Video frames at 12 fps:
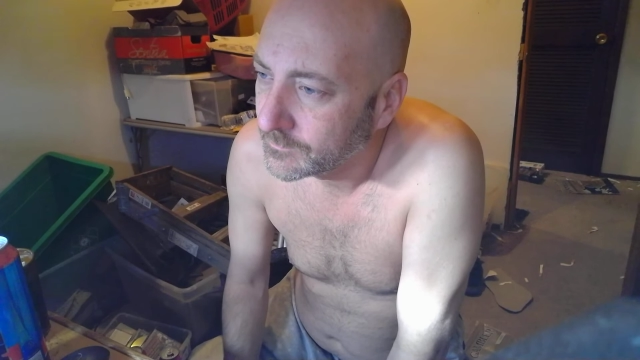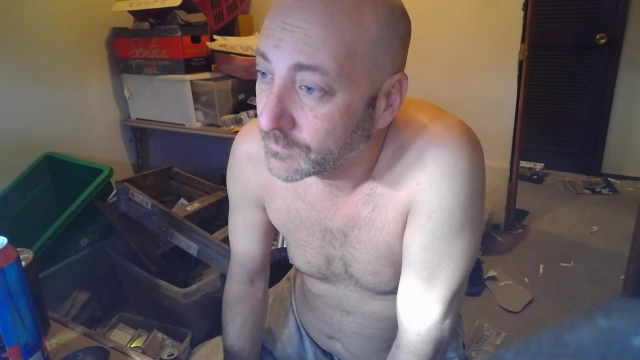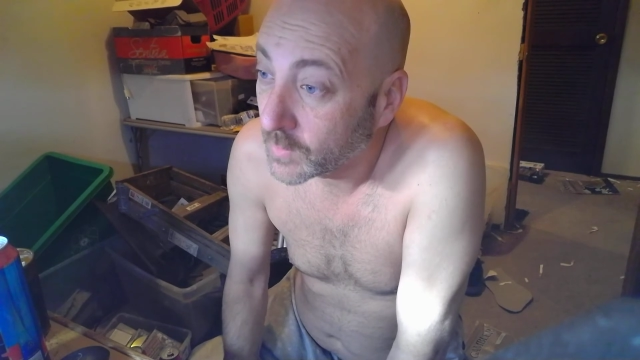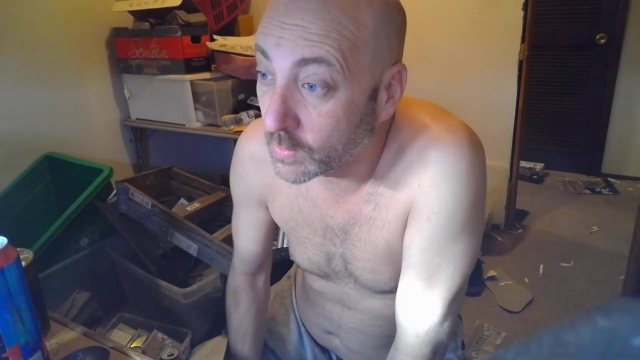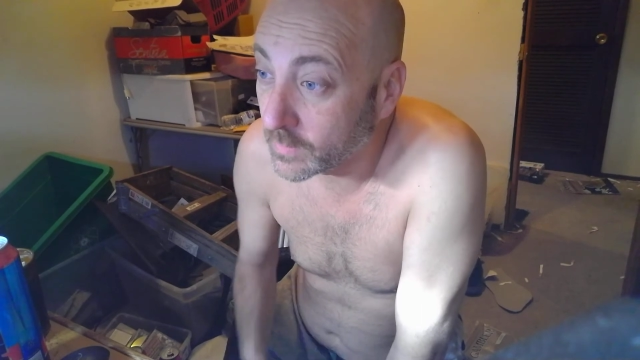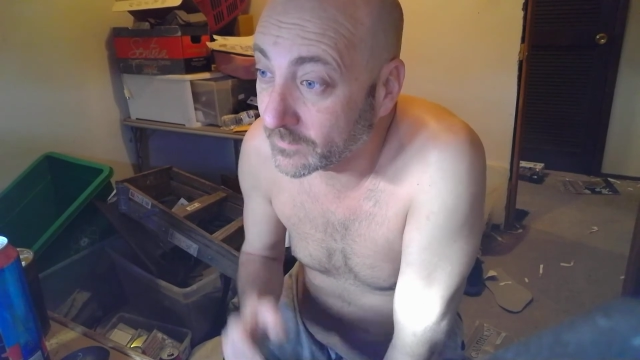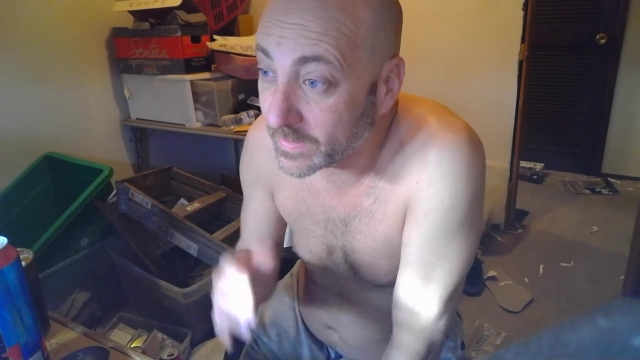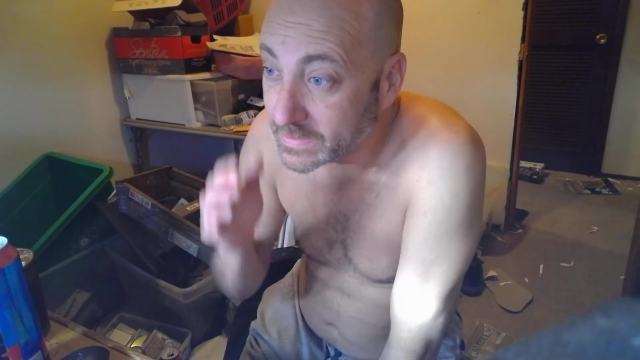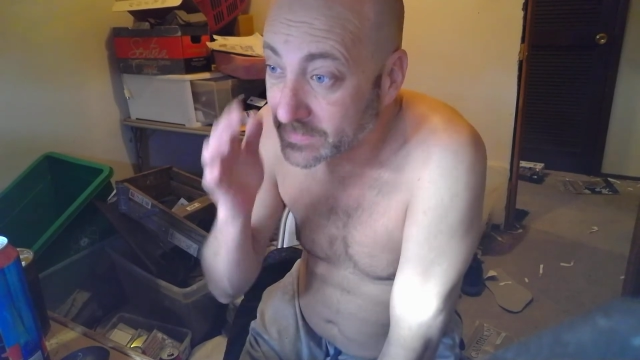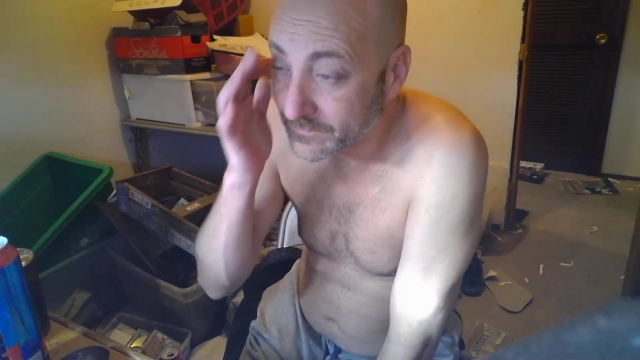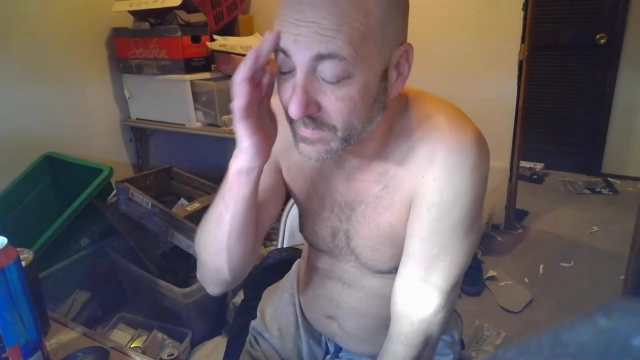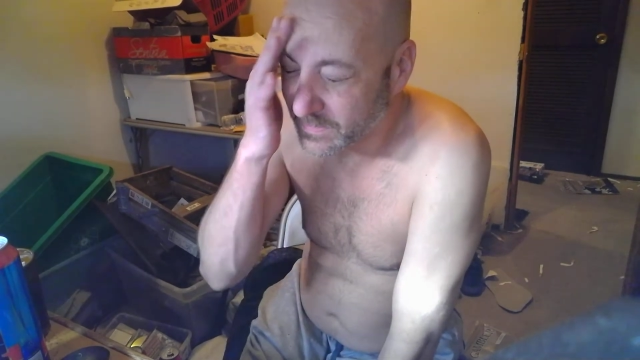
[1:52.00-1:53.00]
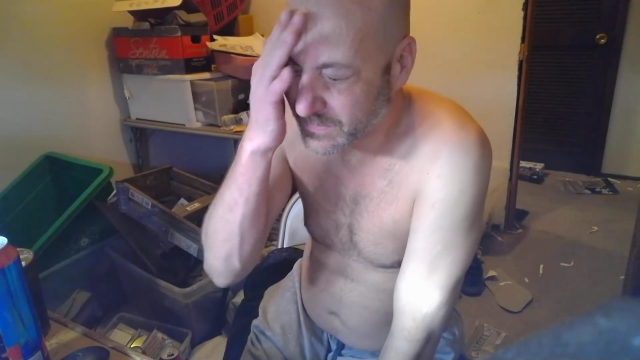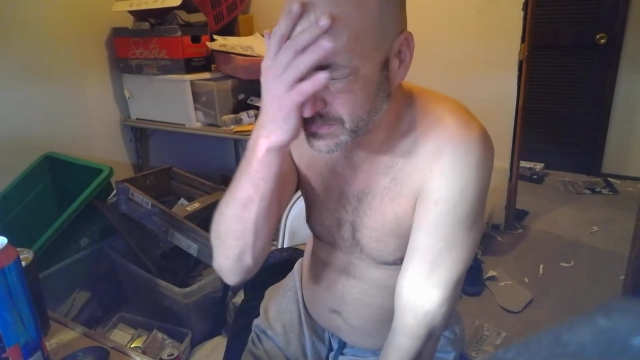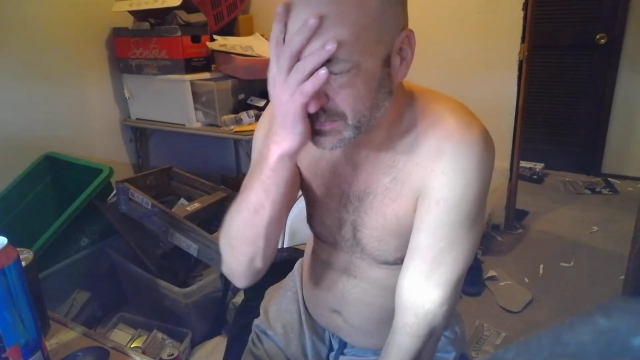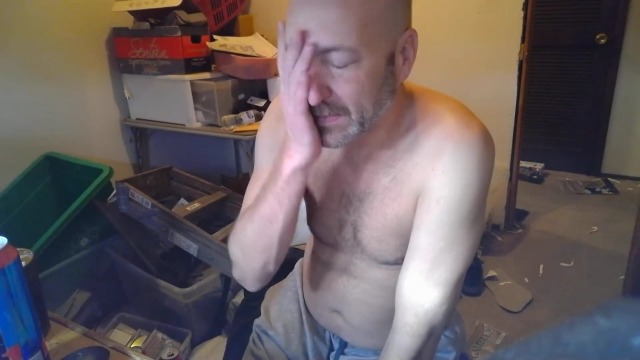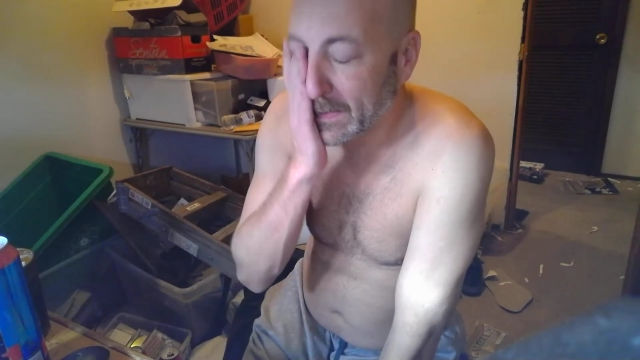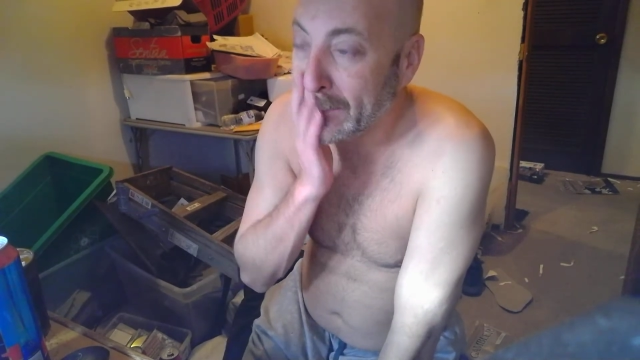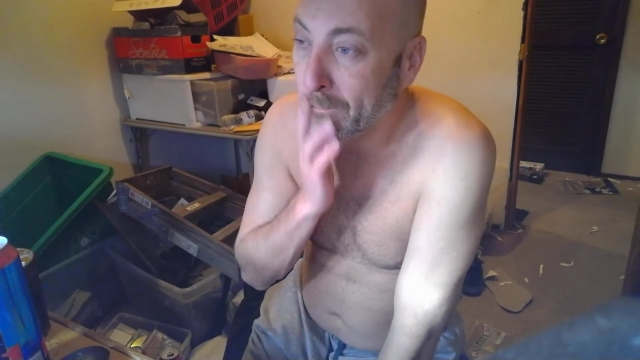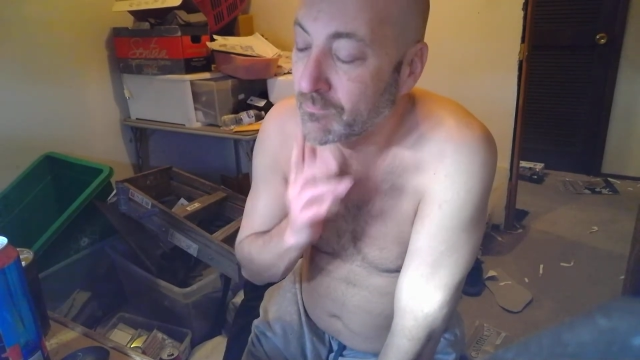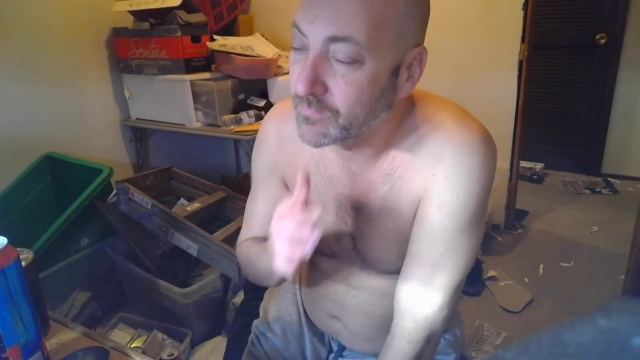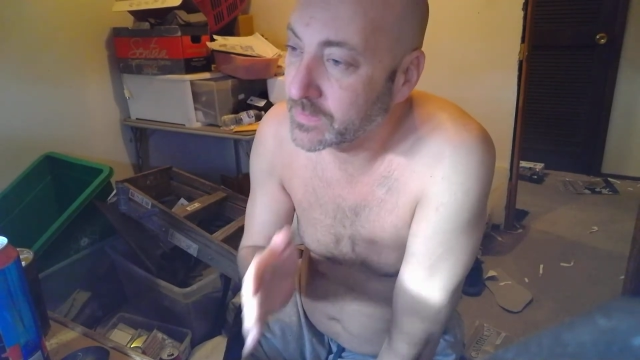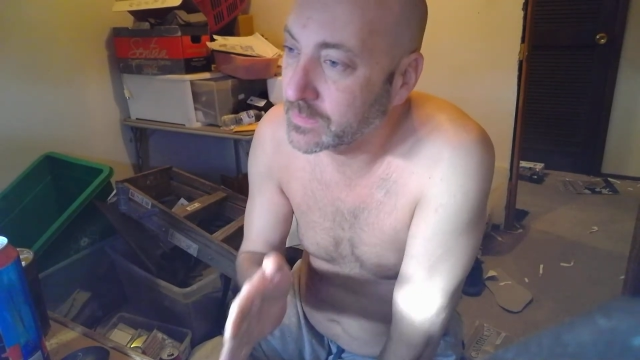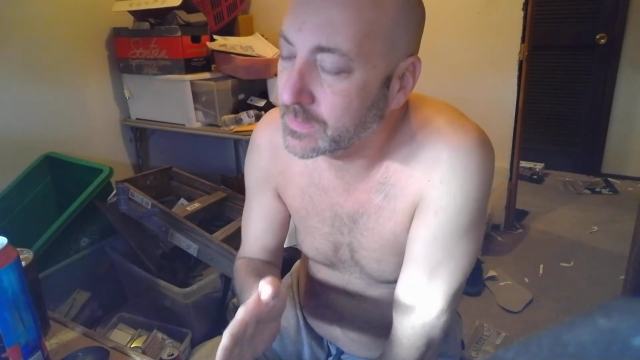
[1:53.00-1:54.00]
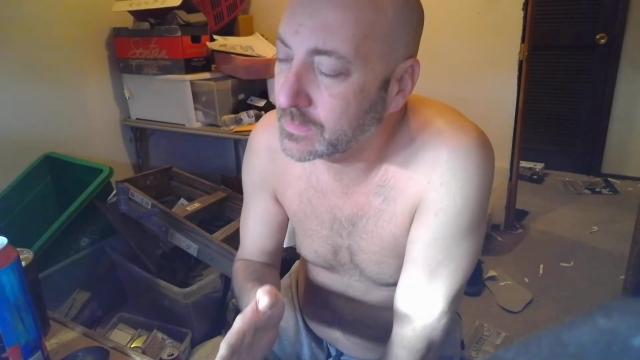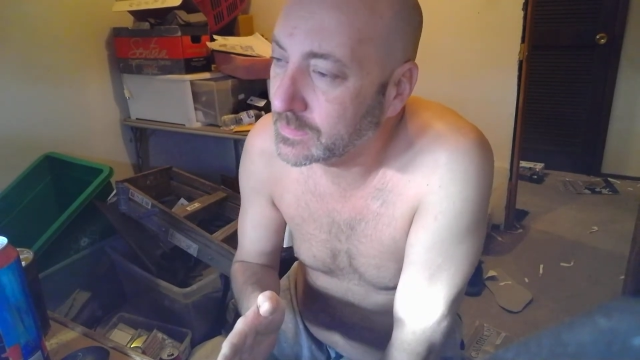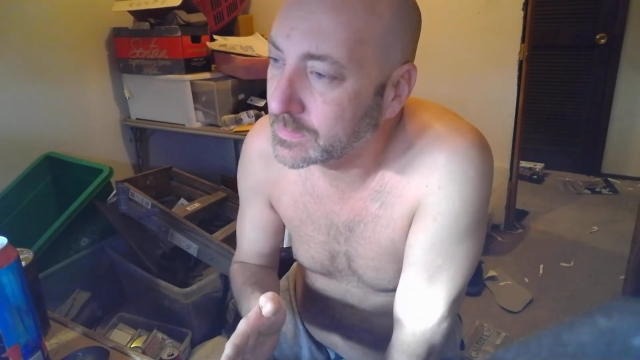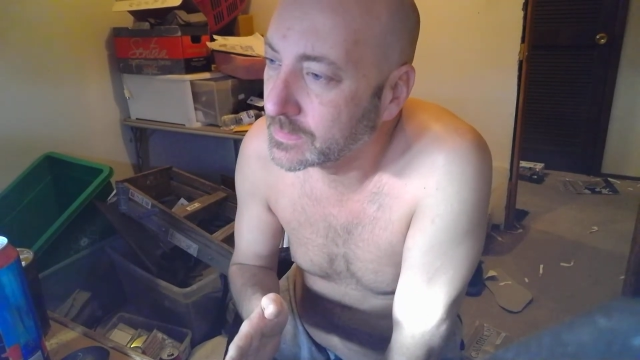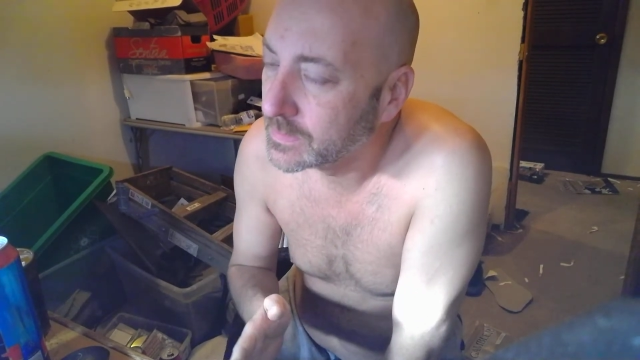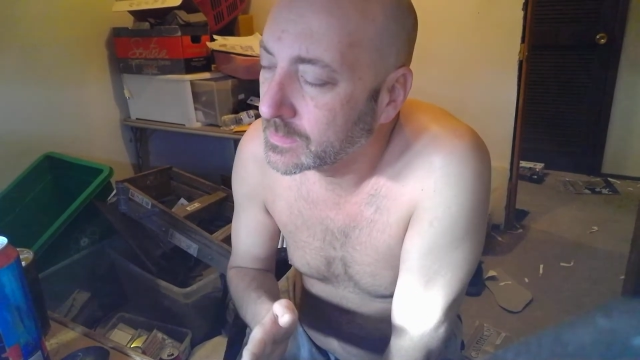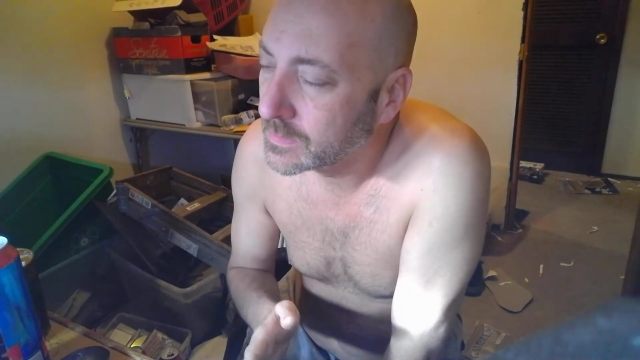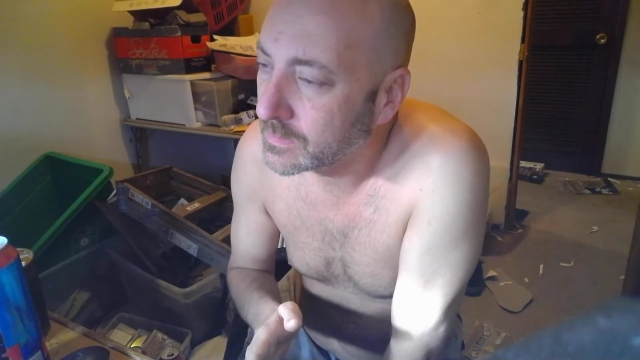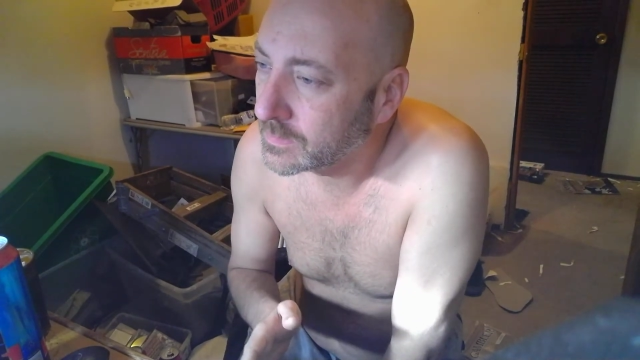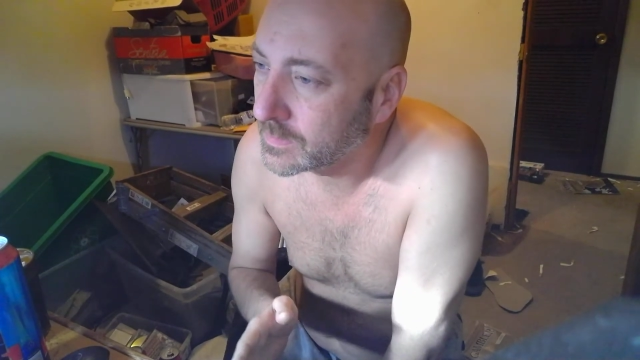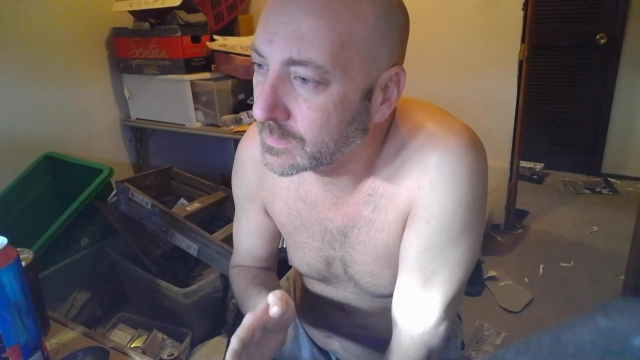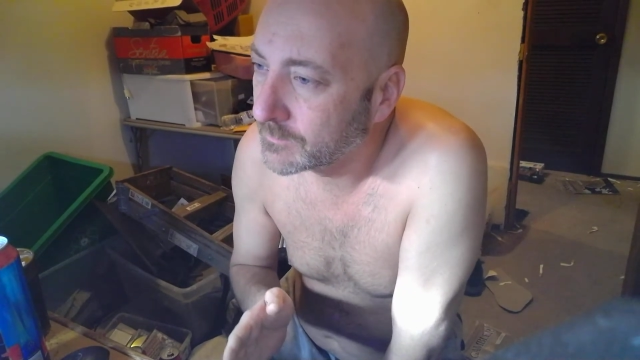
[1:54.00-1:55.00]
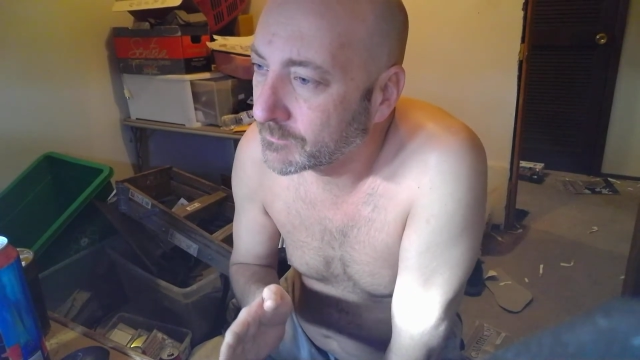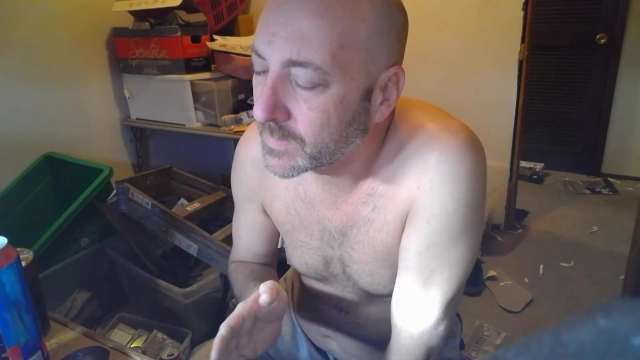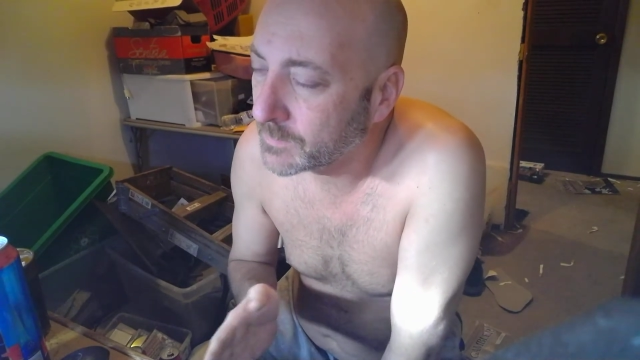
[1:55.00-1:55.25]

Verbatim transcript: or vice versa. You know, uh,